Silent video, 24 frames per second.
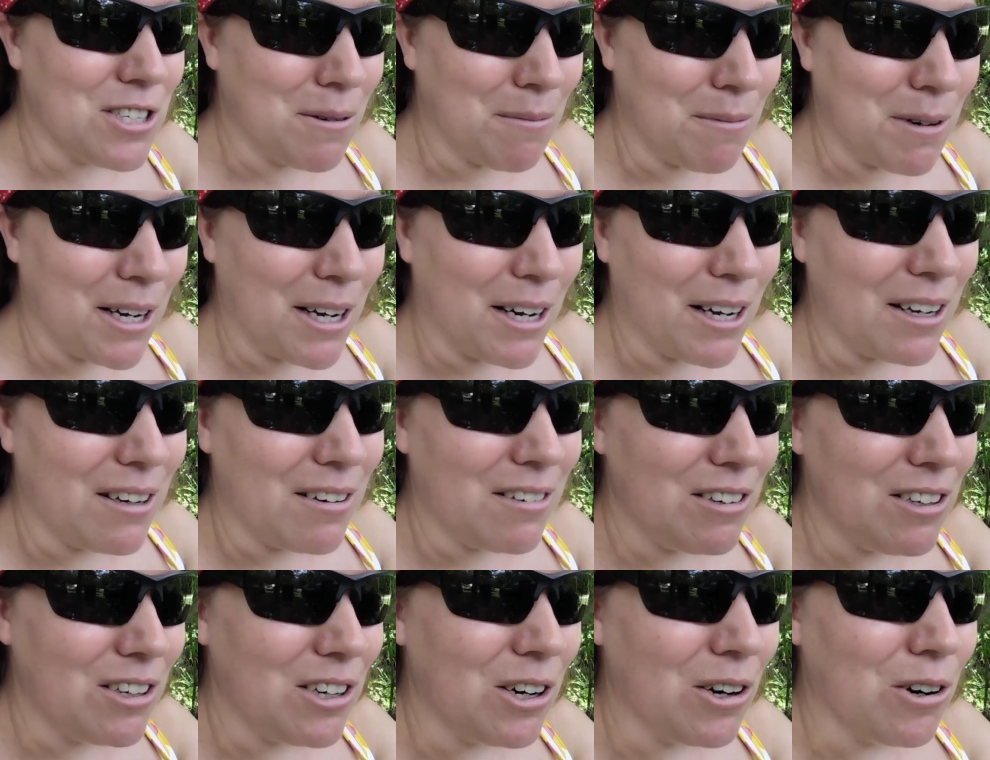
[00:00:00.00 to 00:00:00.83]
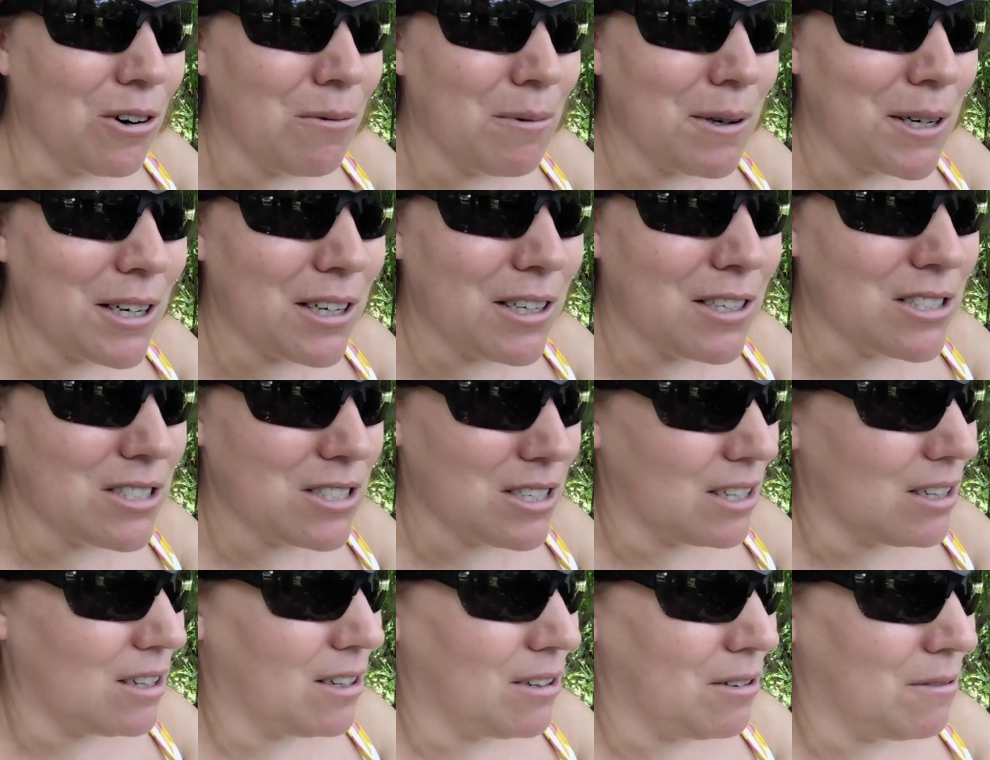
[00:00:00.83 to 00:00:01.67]
someday, you know, because
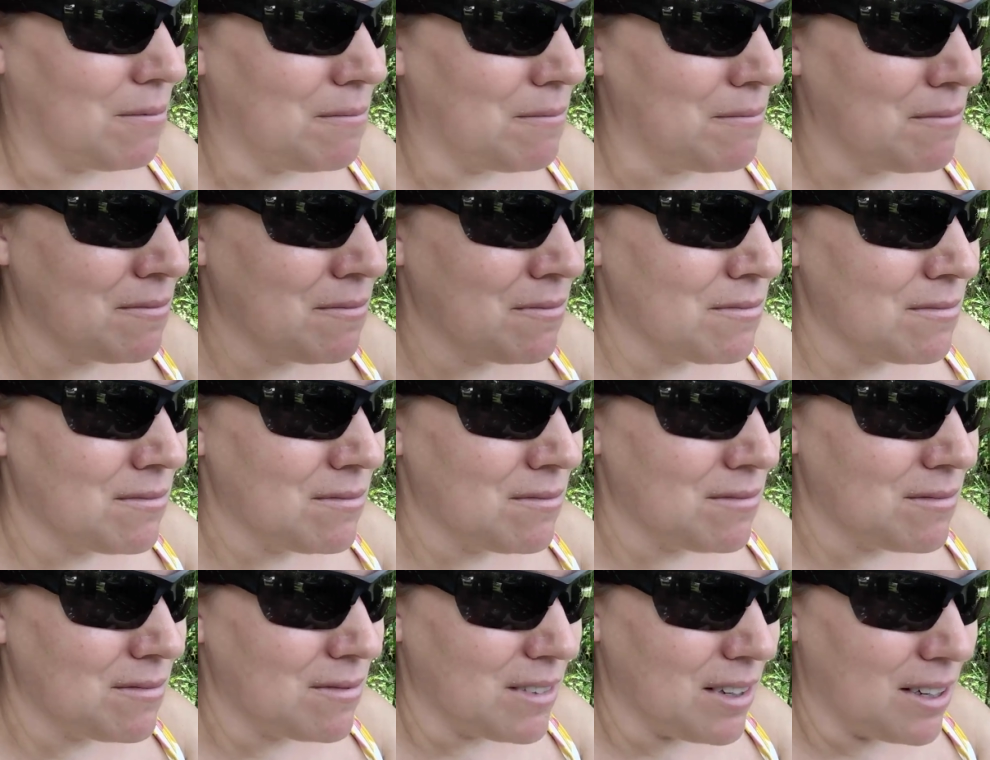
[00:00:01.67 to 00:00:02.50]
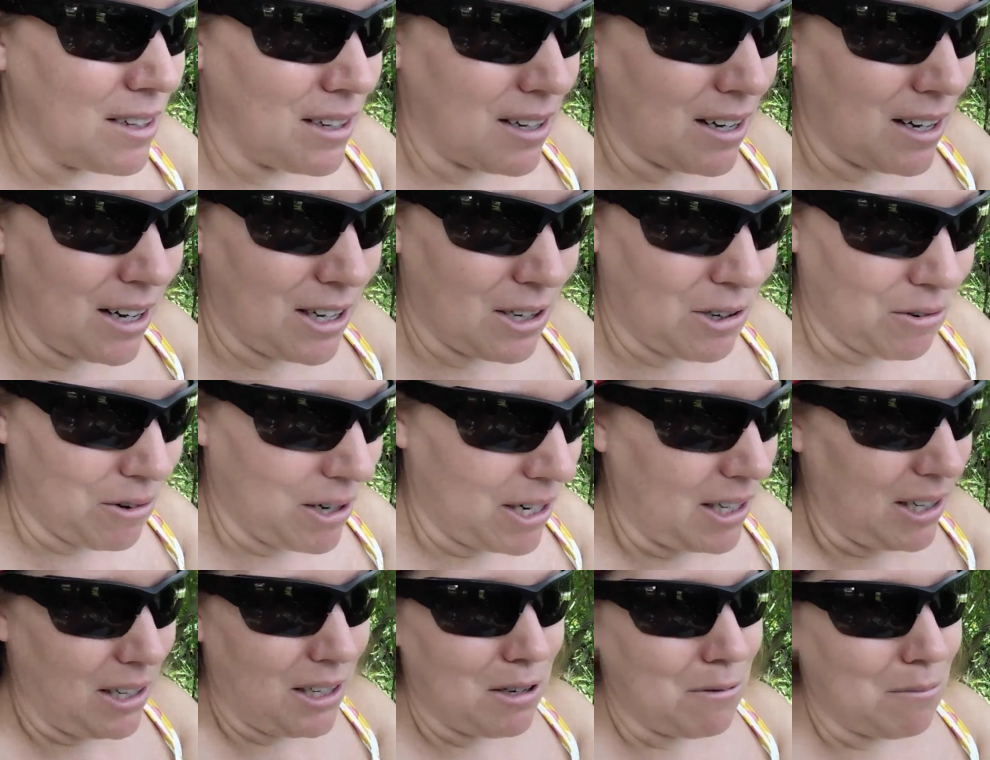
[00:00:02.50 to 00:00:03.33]
I
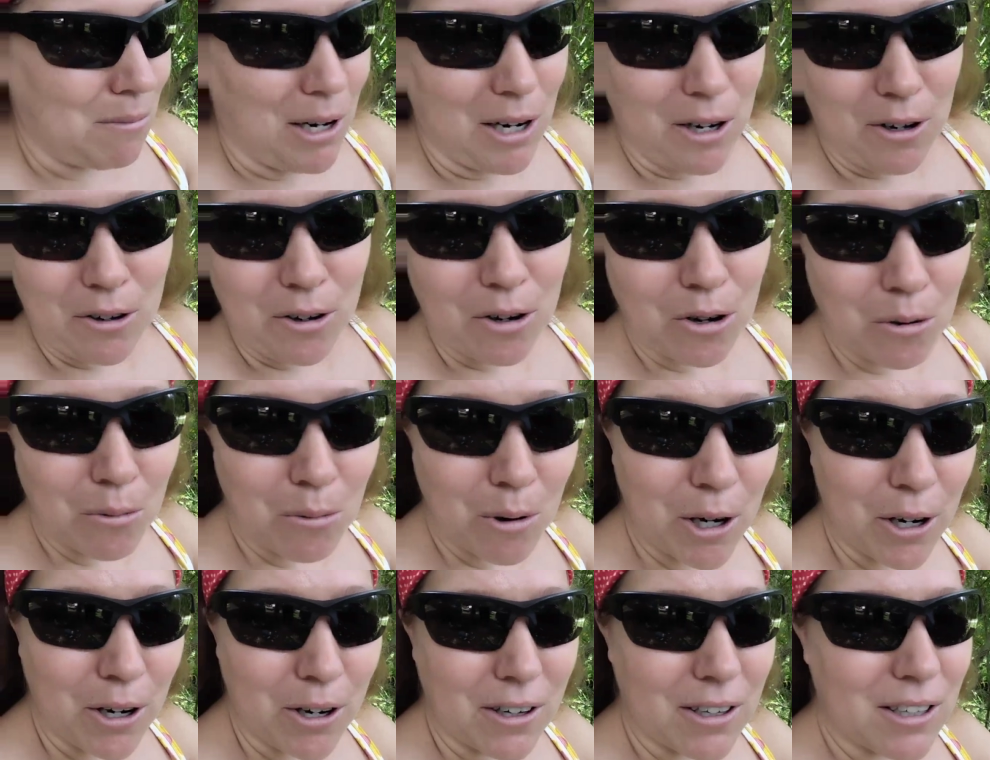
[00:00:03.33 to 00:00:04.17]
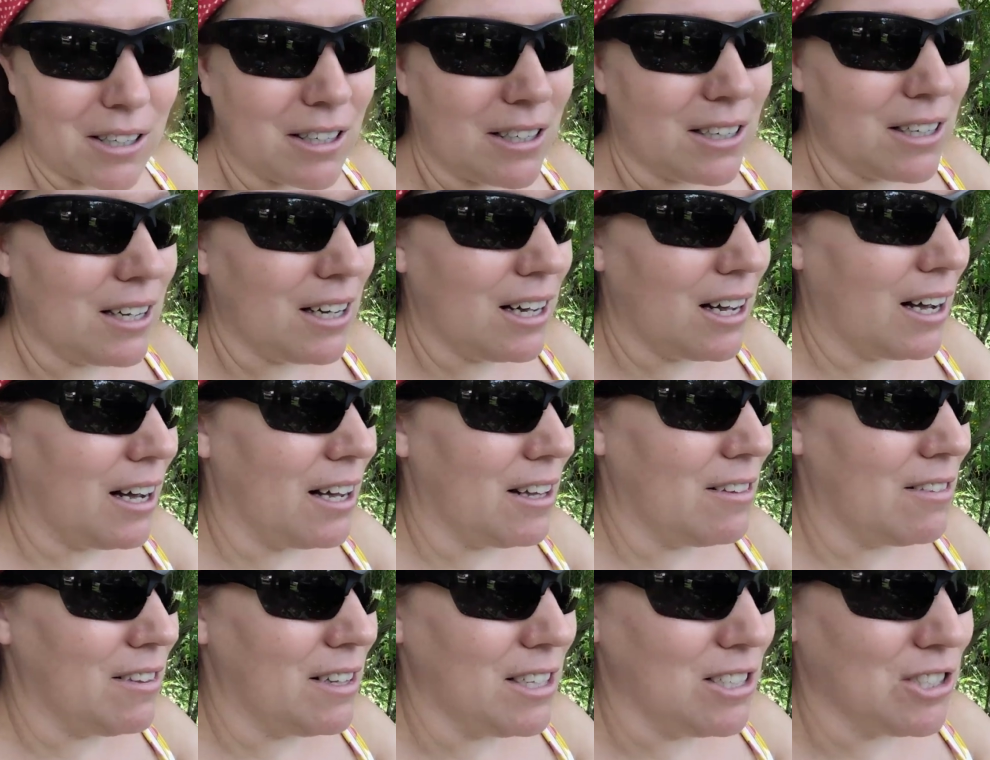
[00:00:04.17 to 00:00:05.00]
greatly admire her work. I
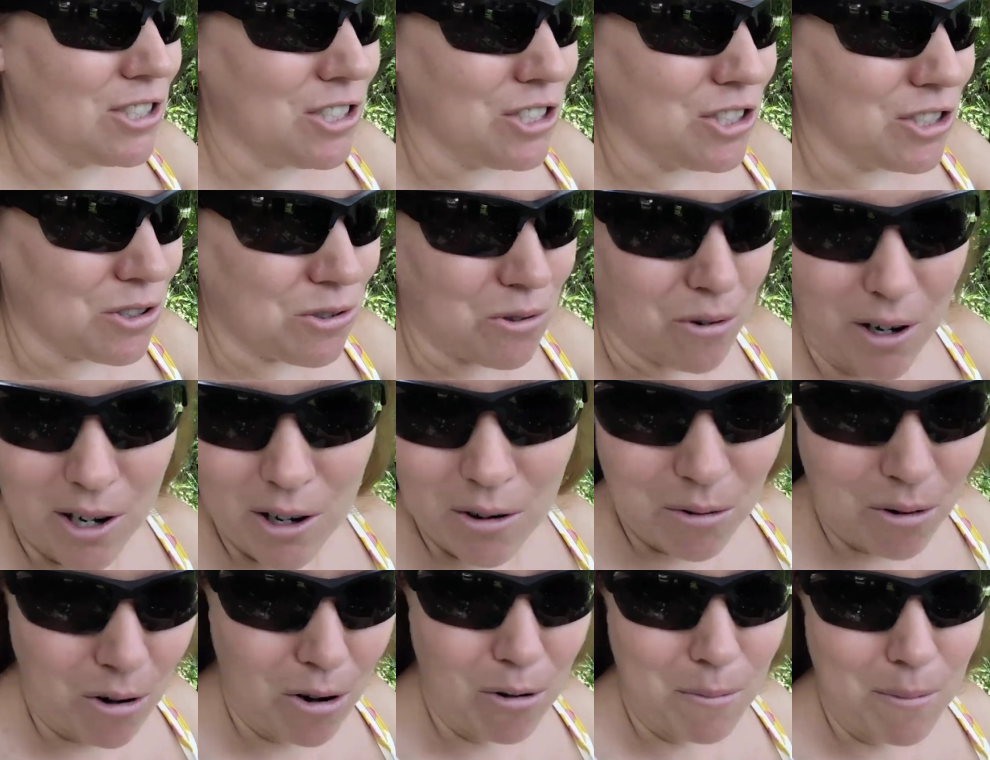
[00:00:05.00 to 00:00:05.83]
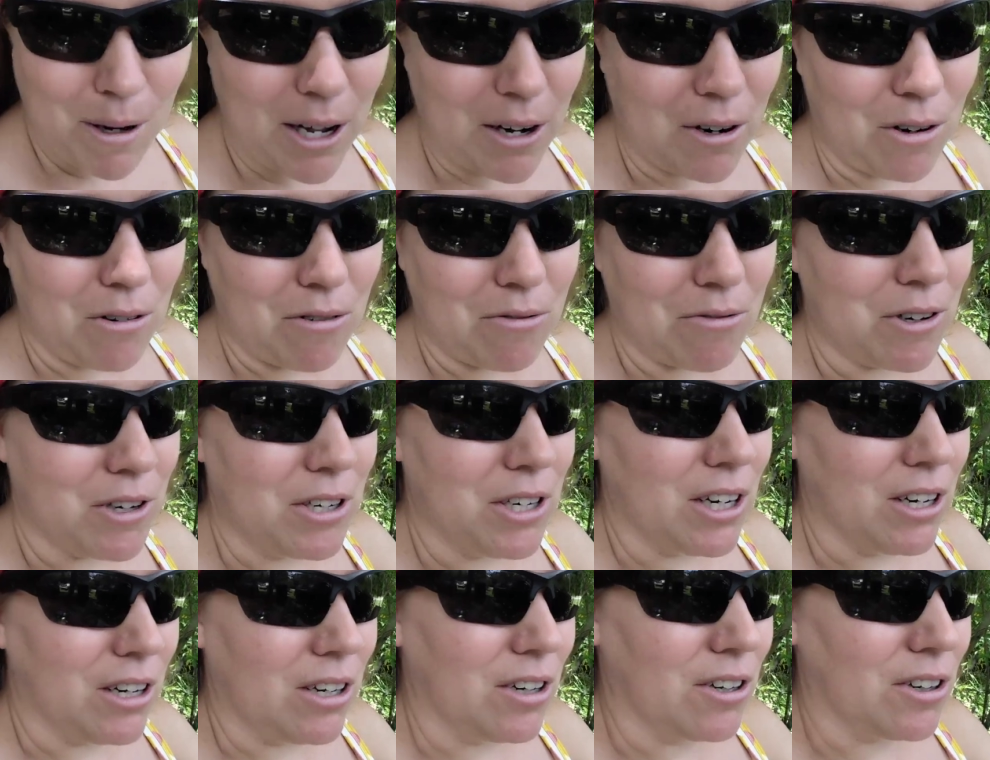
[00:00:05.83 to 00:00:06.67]
think she's a great role model for
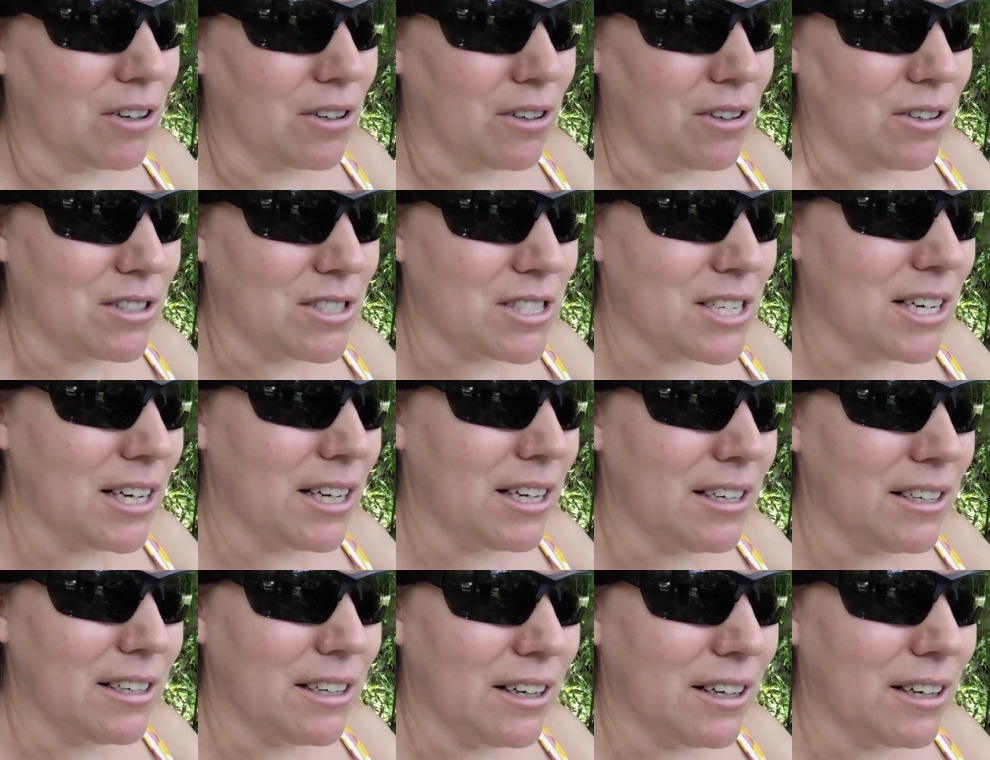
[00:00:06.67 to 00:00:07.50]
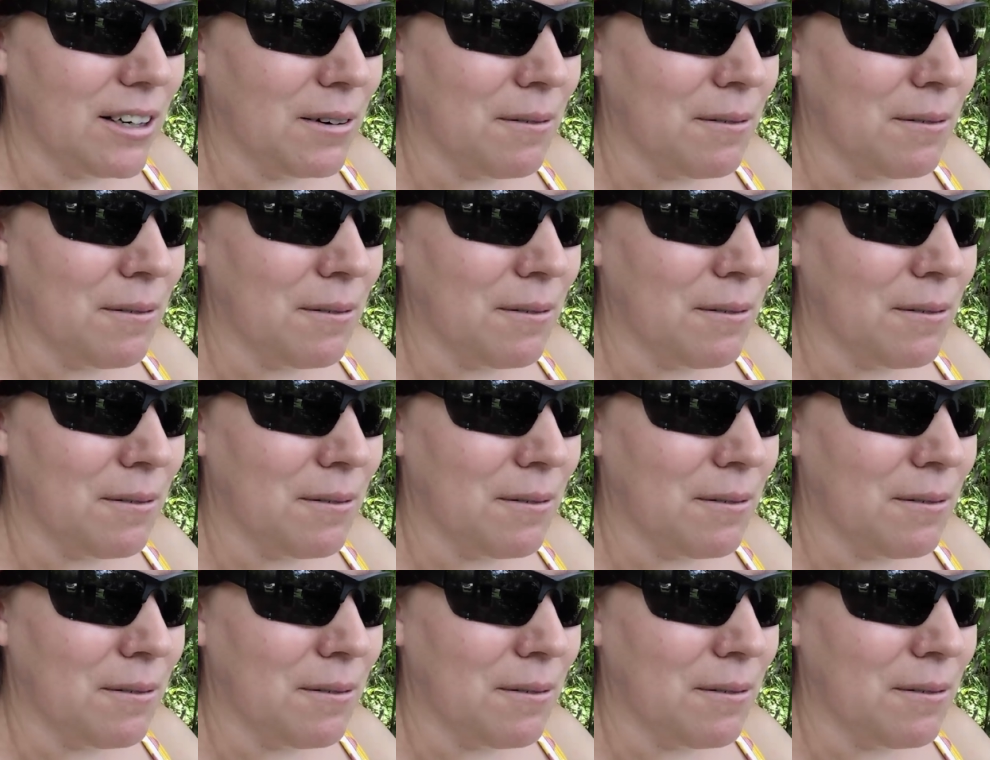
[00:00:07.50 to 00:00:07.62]
young girls. And,